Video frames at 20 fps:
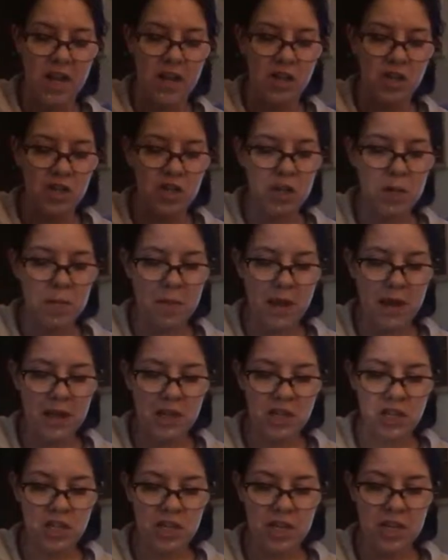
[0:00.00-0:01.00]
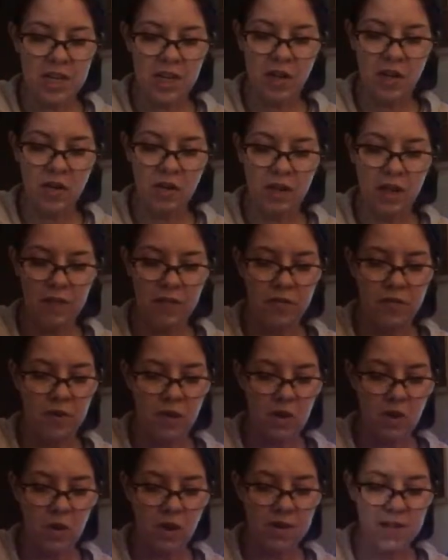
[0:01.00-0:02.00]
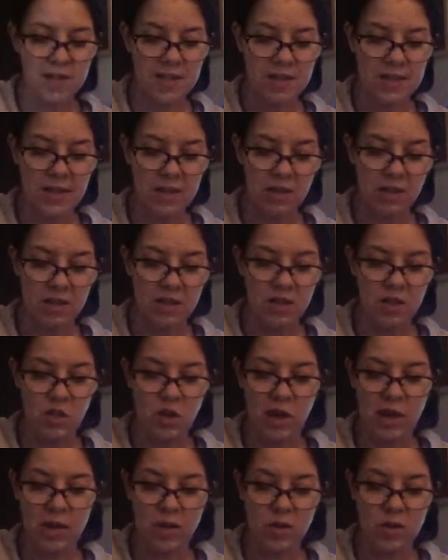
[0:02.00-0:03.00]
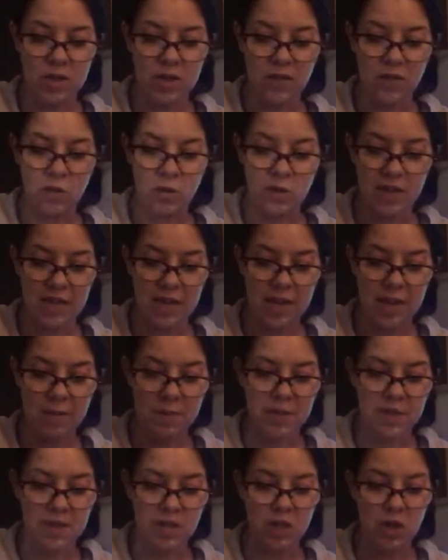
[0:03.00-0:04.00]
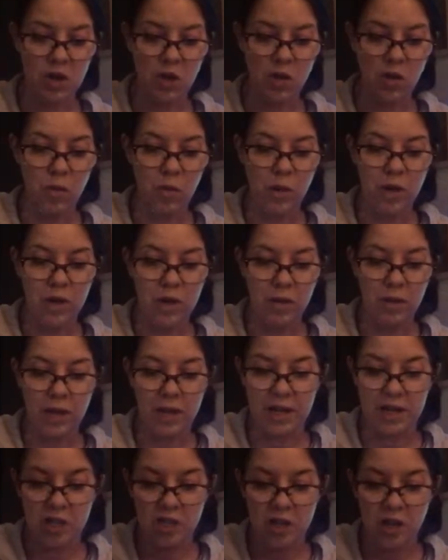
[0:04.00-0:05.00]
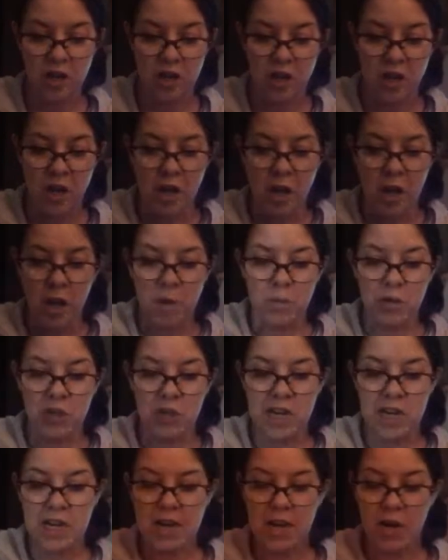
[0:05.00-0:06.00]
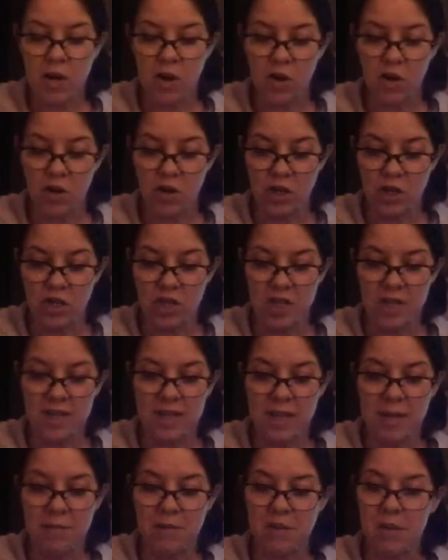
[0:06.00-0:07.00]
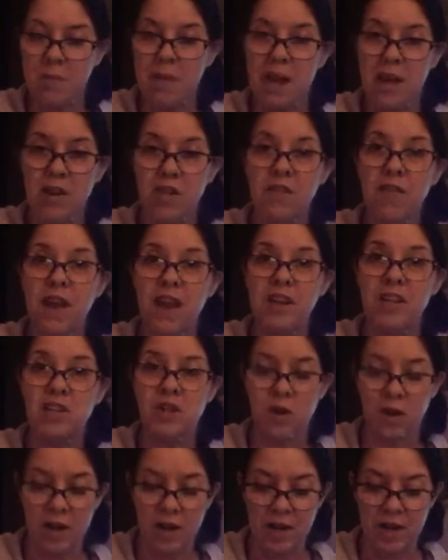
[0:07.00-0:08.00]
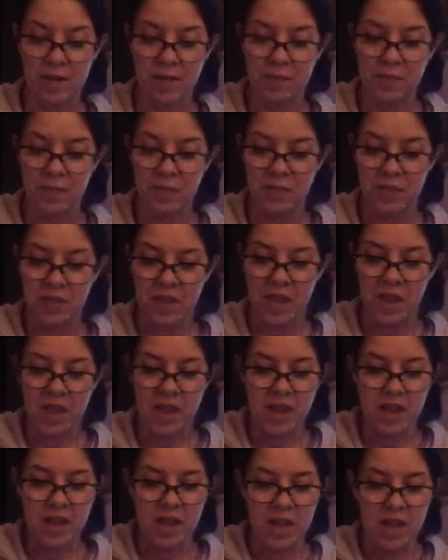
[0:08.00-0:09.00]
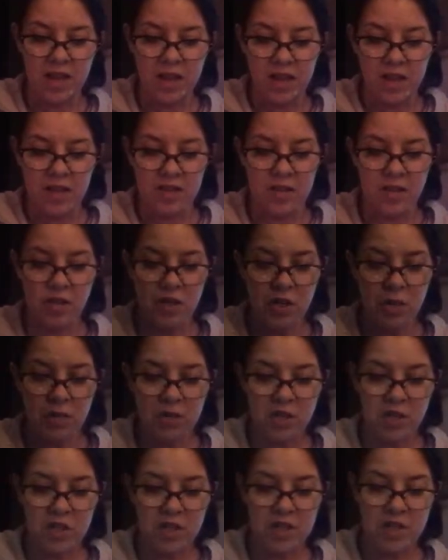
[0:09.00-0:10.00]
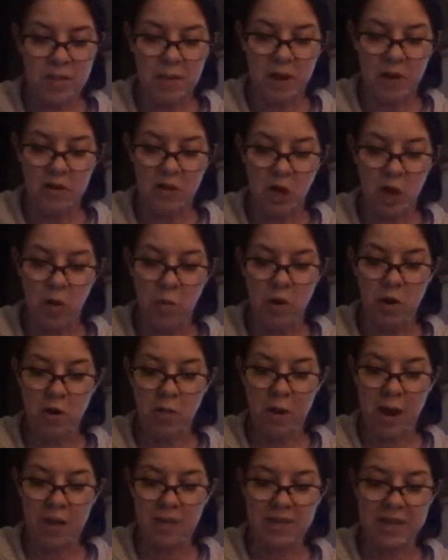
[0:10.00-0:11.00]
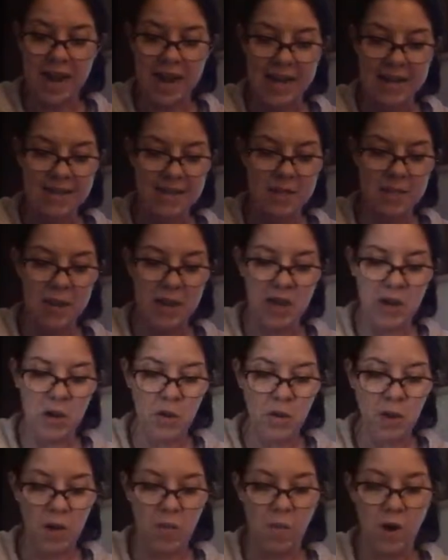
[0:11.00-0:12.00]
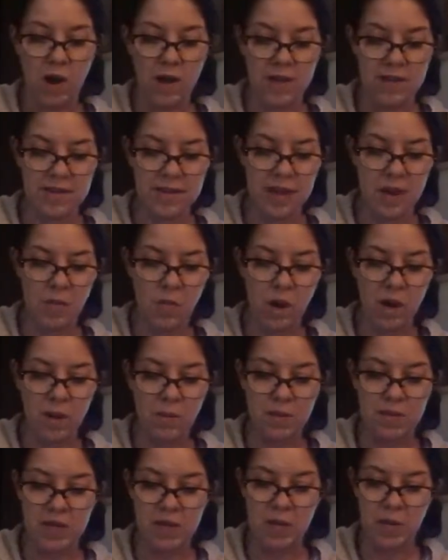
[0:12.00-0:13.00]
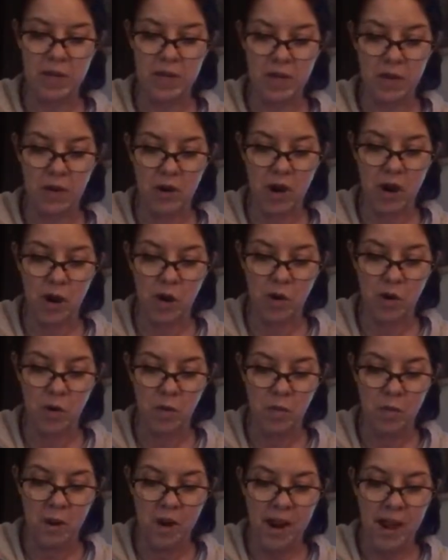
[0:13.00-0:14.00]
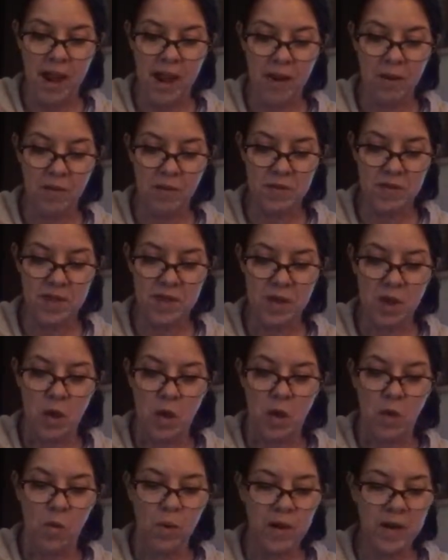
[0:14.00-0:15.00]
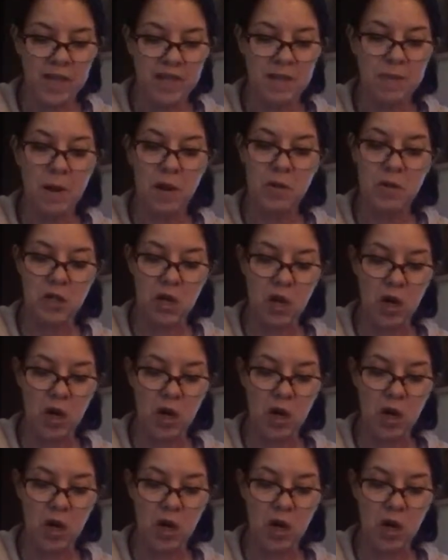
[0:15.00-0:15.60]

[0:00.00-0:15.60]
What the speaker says: she managed to get her left foot across the sill and straighten herself to a sitting position on the window ledge. Pretending courage seemed to manufacture it. So she was just about to open her mouth to ask the man who he was and what he was doing in her house, when he spoke to